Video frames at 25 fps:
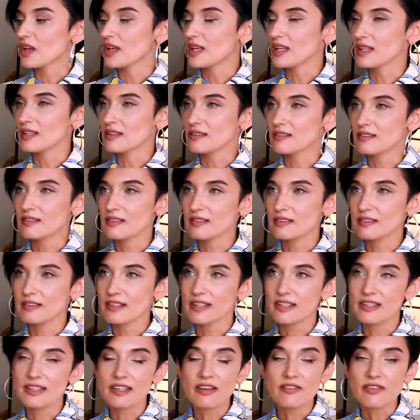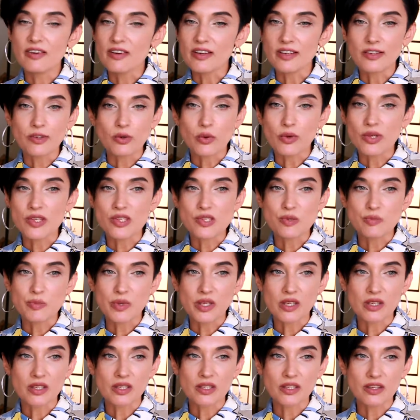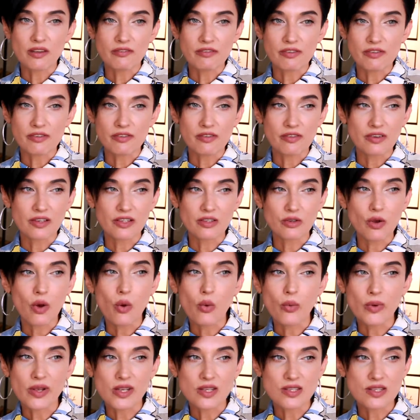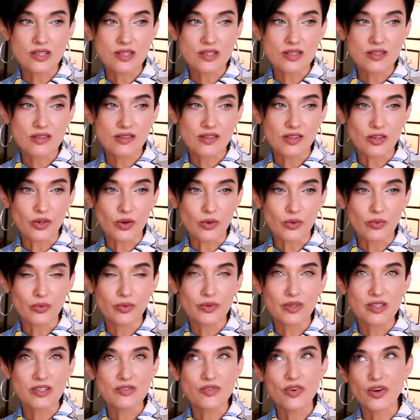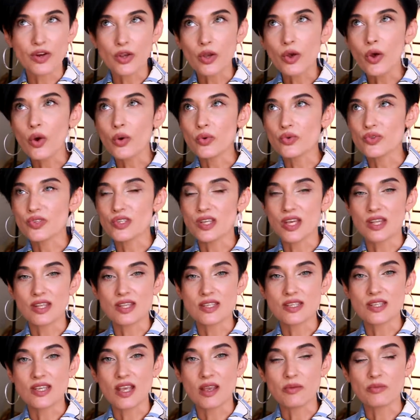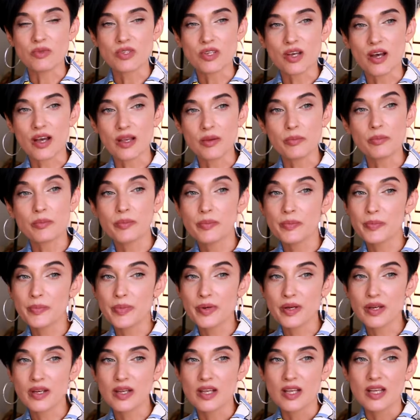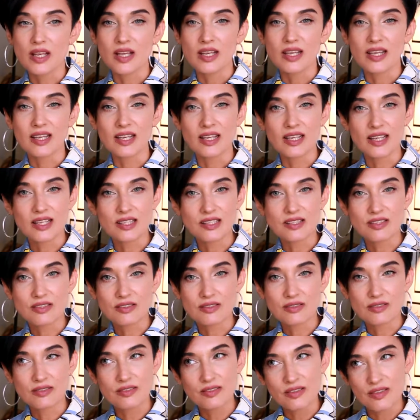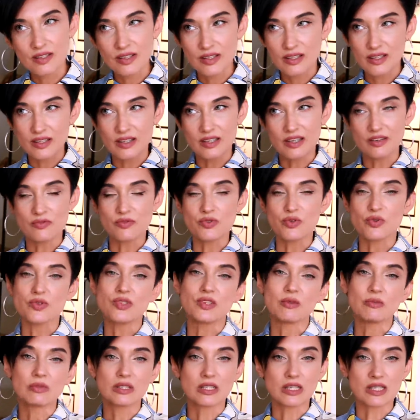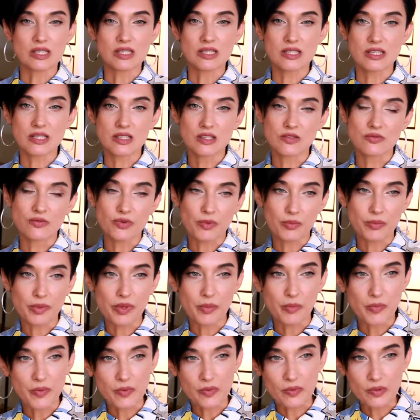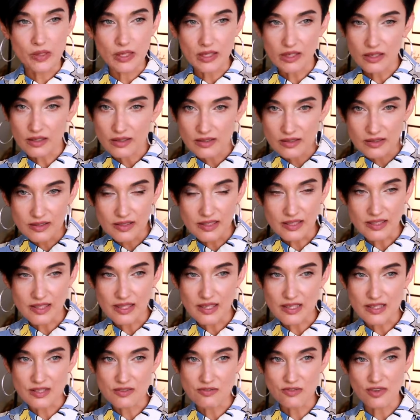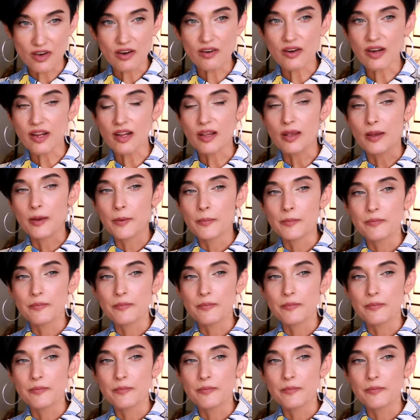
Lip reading: It never annoys me. It always, you know, it's very cozy at the same time, but it gives you some distance from people. Like, it is very